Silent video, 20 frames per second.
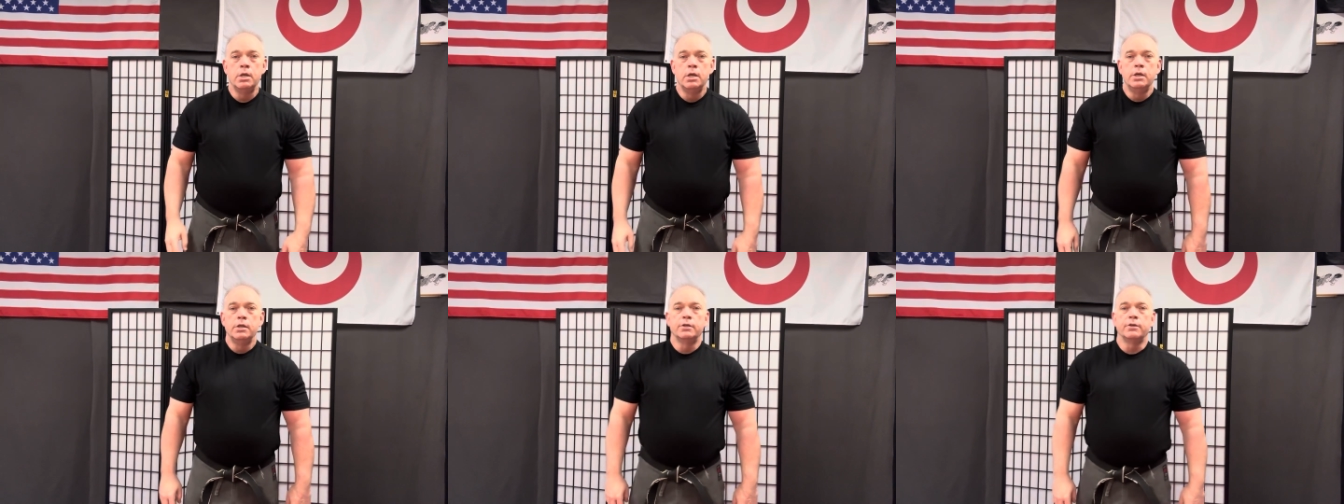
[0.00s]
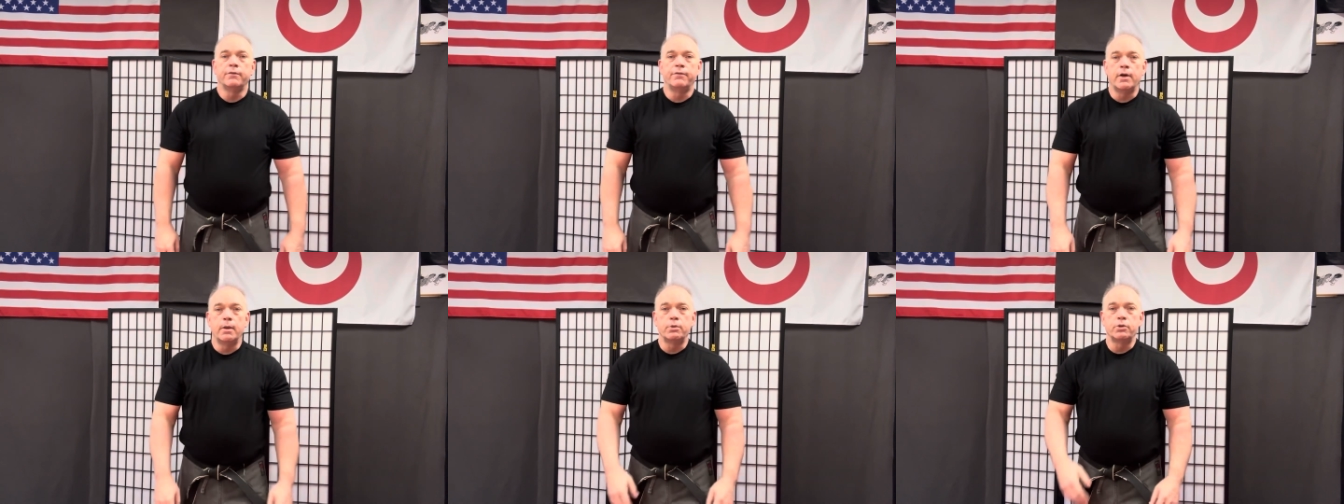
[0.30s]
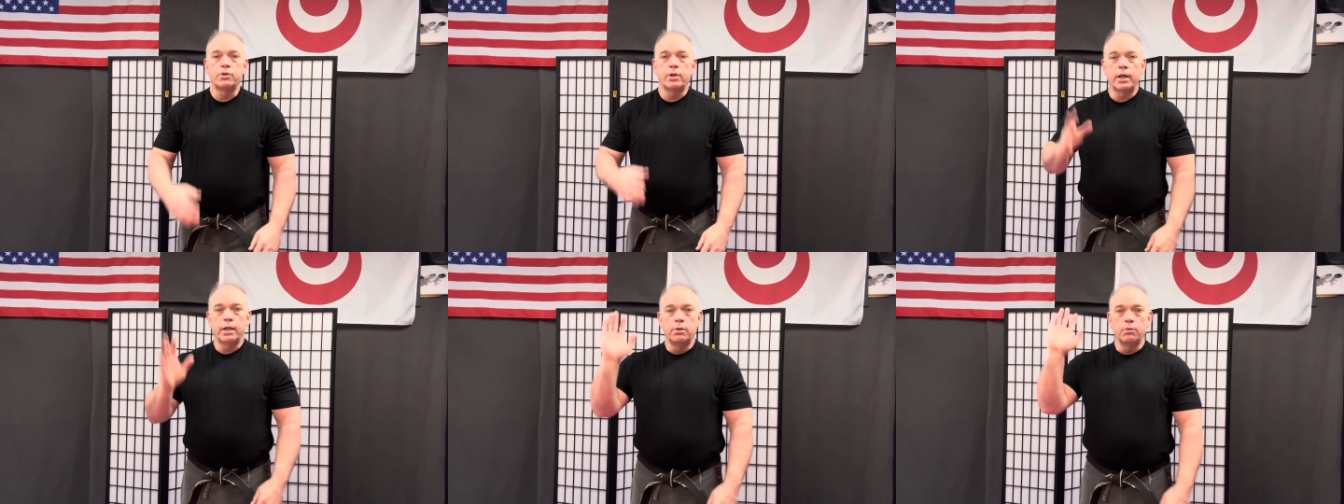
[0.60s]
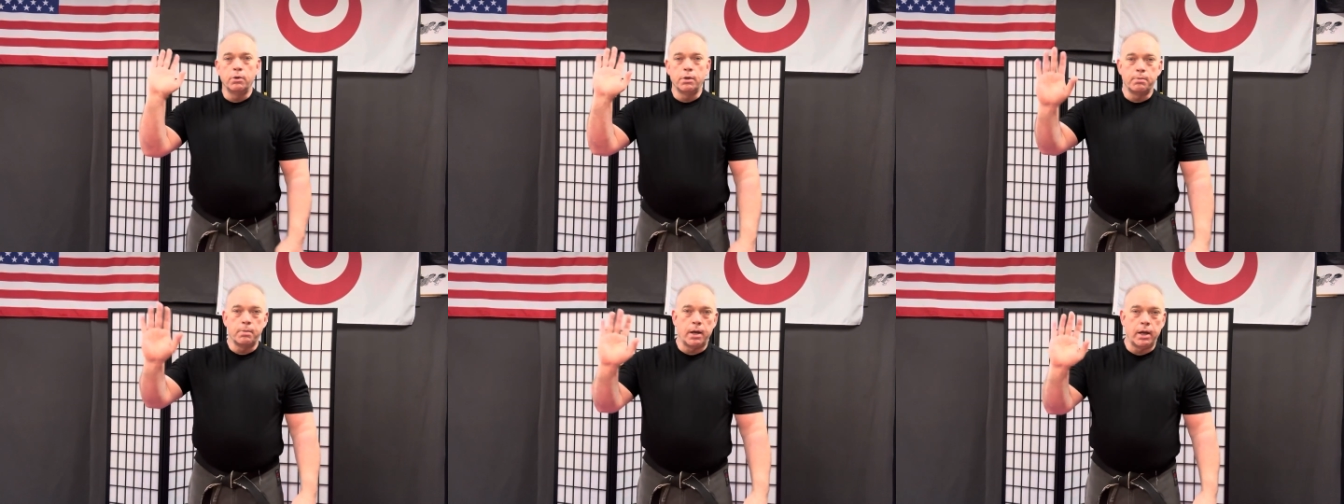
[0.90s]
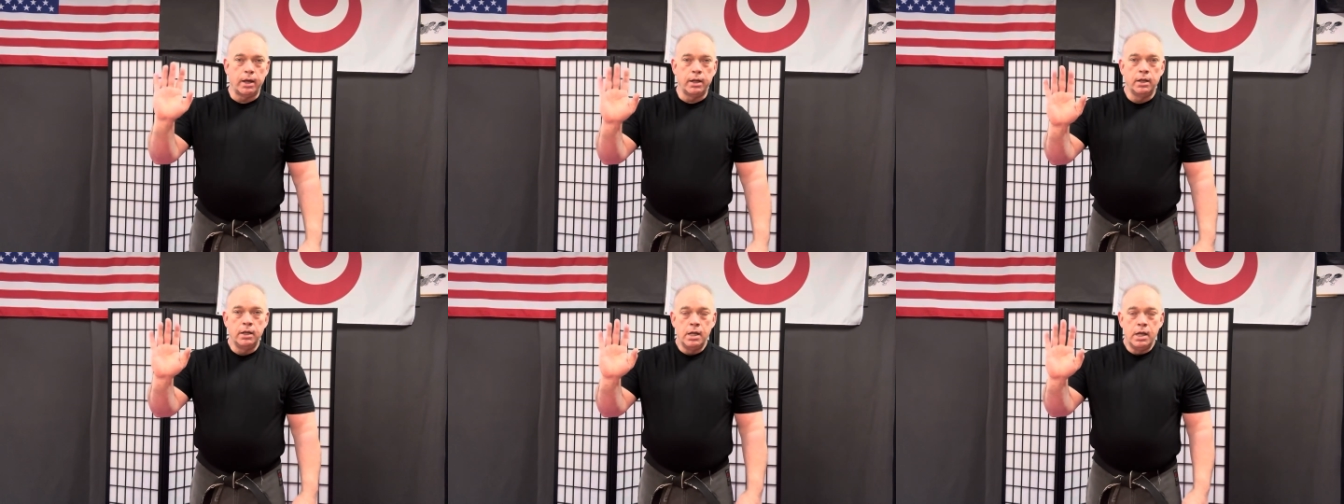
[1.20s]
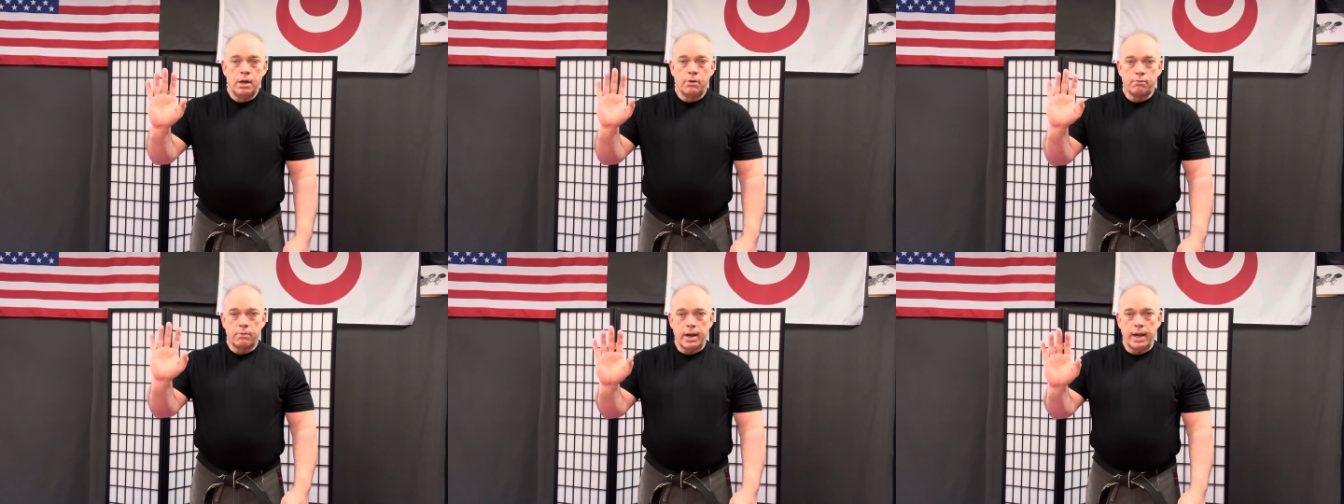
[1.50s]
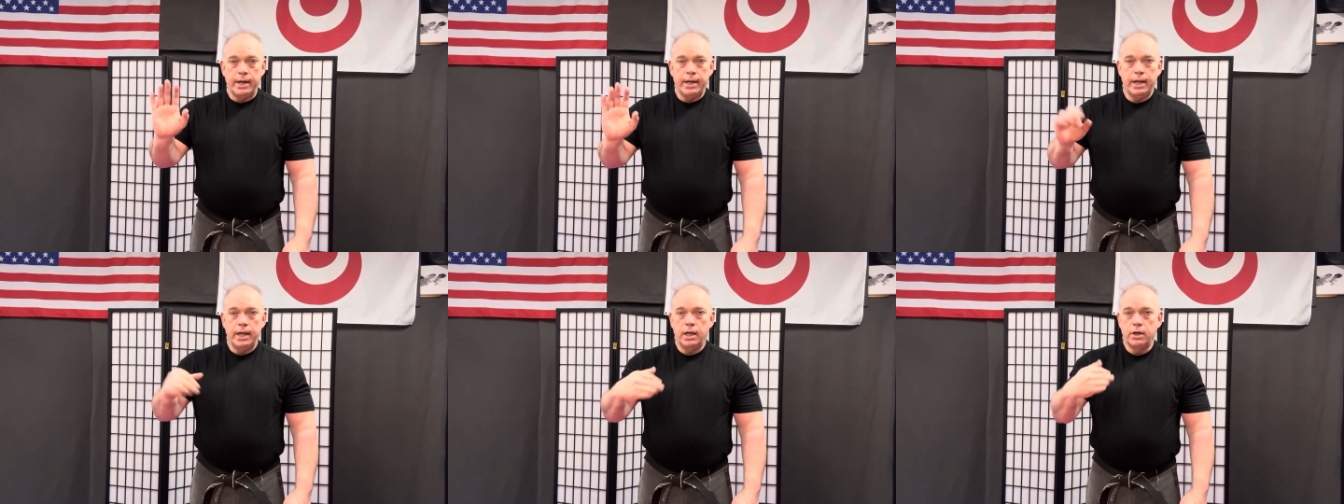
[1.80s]
So if I'm striking with my
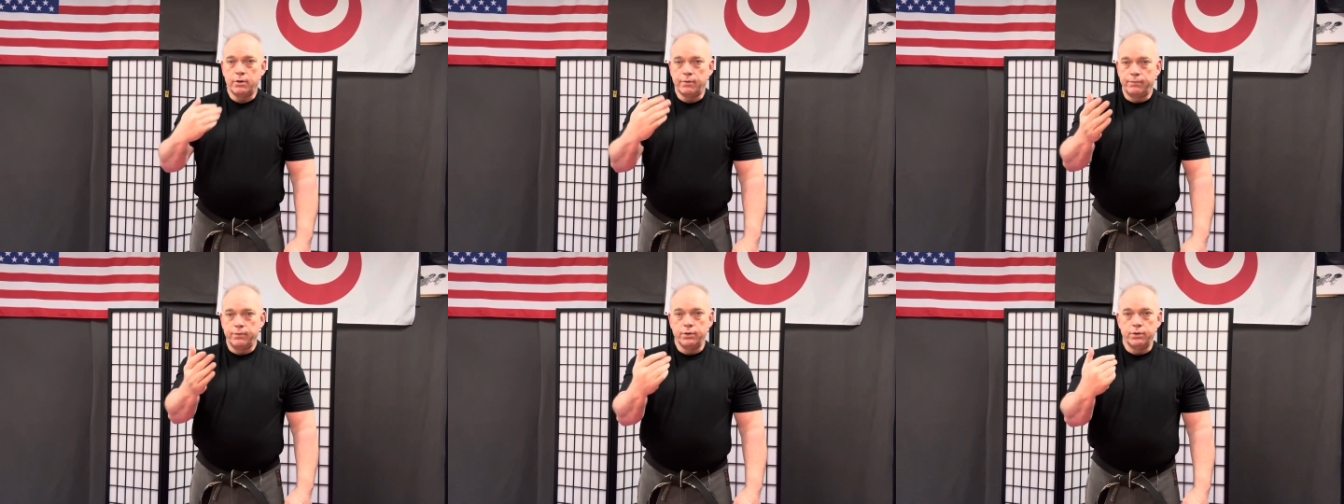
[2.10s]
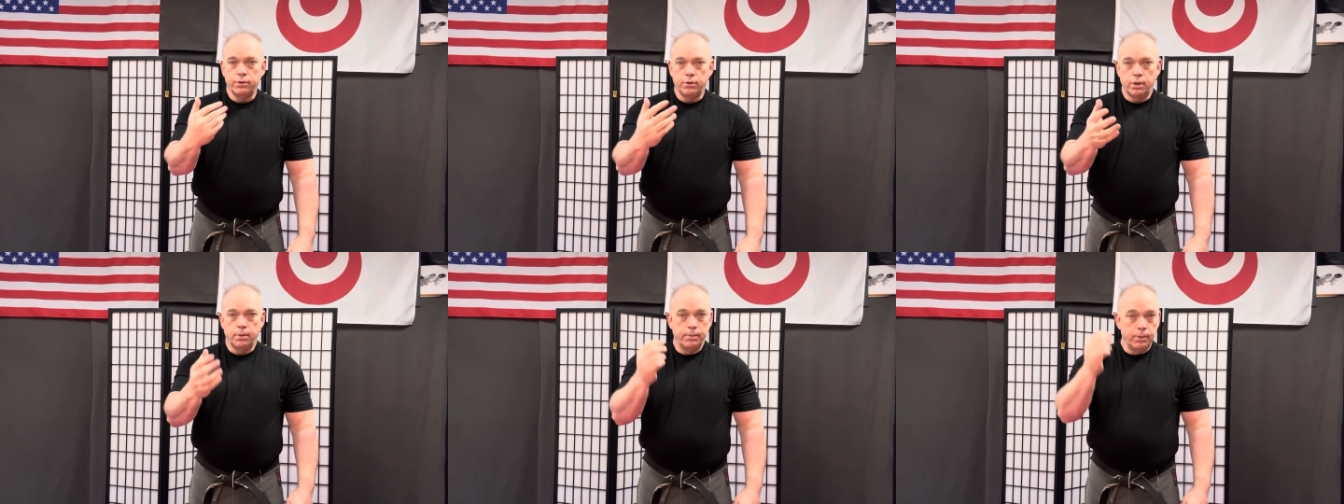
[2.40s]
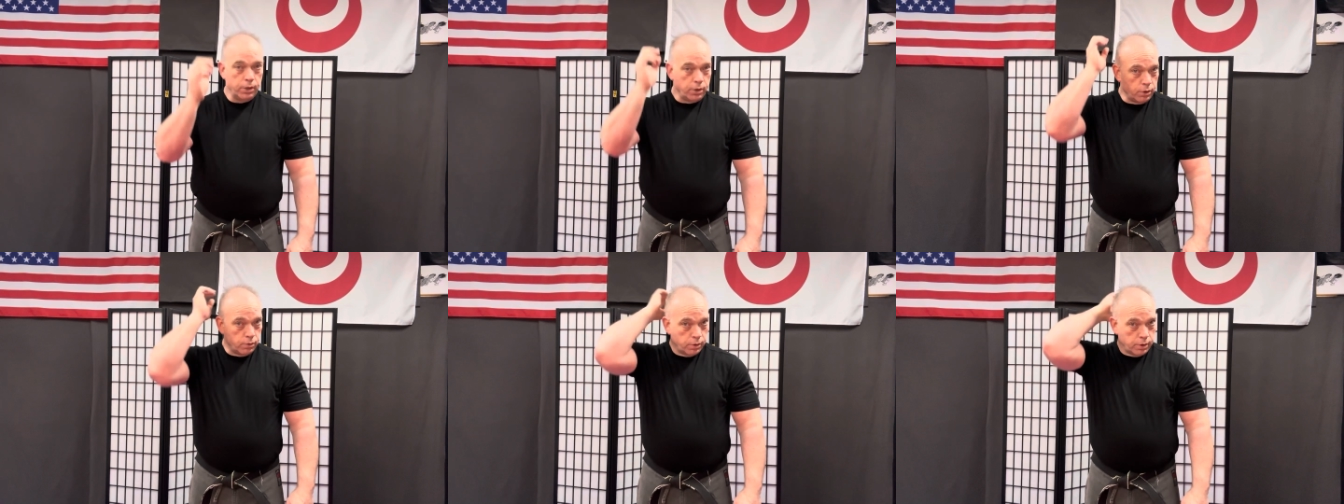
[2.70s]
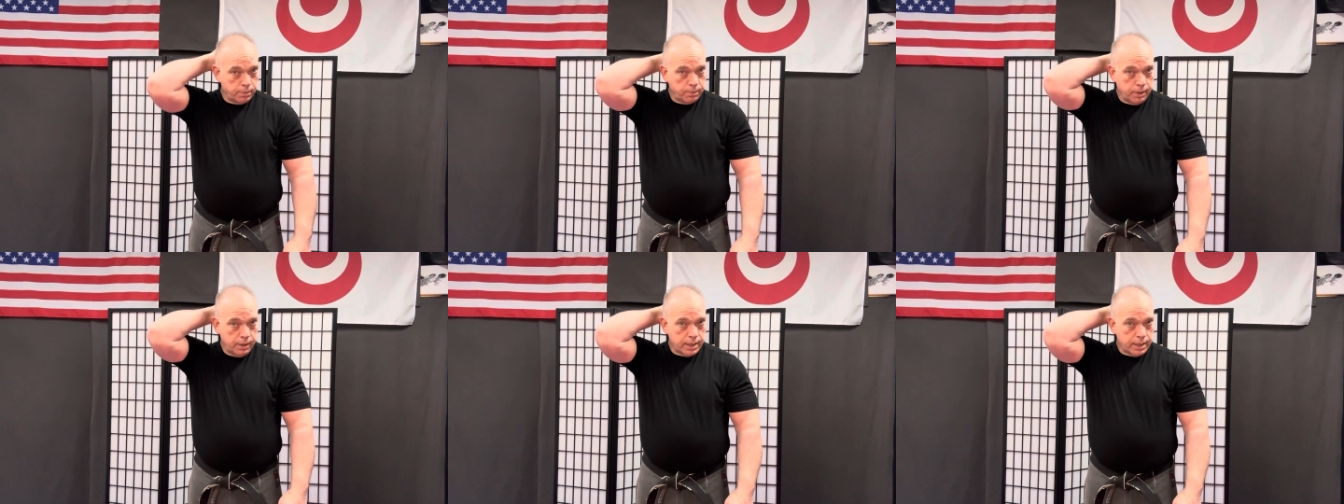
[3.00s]
right hand, or if you're doing a mirror with me,